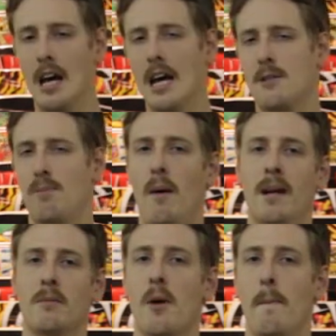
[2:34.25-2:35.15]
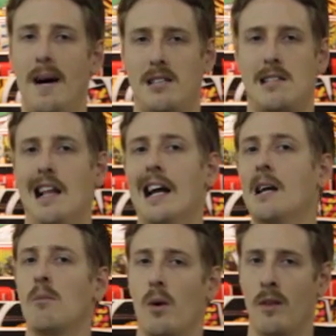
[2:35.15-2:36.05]
it's probably not going to be the best
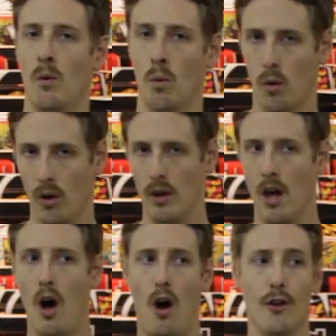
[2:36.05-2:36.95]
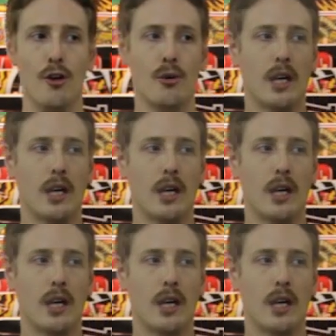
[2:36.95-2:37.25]
sliding board in the world, although you